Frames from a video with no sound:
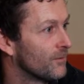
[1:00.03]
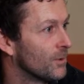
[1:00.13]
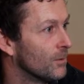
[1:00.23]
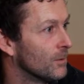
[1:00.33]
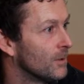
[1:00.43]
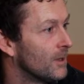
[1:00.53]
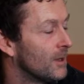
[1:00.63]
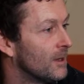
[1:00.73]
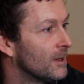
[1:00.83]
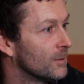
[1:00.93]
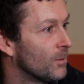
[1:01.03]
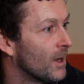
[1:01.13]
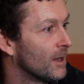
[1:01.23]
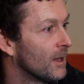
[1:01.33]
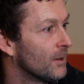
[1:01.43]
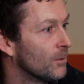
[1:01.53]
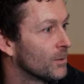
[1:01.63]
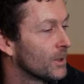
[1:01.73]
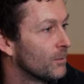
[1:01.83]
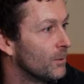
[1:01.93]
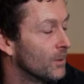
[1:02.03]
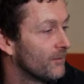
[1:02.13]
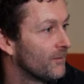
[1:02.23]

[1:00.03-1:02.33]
fuel as well, and also we will in